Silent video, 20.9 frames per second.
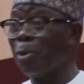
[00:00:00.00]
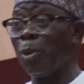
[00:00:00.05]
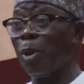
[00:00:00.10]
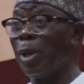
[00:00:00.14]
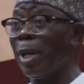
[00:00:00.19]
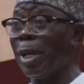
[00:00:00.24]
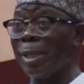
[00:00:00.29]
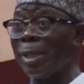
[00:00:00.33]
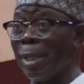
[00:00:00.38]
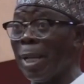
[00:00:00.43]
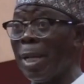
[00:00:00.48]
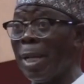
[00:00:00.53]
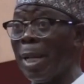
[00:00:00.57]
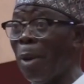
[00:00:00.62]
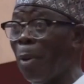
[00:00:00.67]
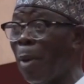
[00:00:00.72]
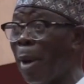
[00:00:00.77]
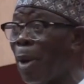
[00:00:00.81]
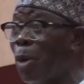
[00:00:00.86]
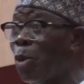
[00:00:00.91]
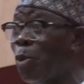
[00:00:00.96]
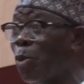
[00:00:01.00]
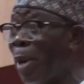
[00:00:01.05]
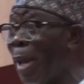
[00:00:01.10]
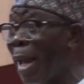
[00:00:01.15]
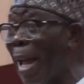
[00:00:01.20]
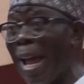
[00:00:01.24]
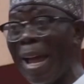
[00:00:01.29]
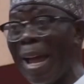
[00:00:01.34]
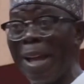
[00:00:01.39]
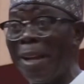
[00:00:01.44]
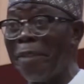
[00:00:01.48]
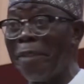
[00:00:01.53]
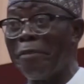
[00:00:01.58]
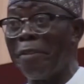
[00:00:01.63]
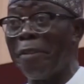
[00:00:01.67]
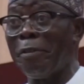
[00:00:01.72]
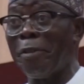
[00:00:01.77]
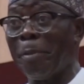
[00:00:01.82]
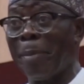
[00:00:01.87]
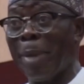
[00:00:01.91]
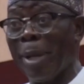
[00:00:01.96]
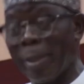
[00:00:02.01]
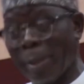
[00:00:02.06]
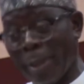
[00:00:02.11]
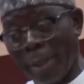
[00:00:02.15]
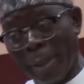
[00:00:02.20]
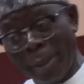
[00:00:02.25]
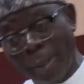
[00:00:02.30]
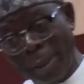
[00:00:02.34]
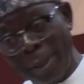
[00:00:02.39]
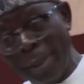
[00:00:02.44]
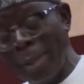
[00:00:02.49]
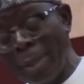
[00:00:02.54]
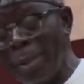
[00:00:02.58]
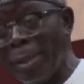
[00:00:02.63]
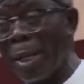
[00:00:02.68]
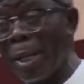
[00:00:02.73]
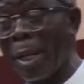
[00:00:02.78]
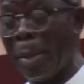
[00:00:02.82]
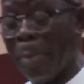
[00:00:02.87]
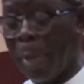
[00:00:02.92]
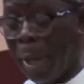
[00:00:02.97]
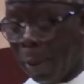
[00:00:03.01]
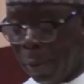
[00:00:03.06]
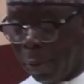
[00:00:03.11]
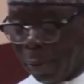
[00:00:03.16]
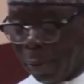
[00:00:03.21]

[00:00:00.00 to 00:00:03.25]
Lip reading: to understand that we are not doing her any favor by saying, take a bow.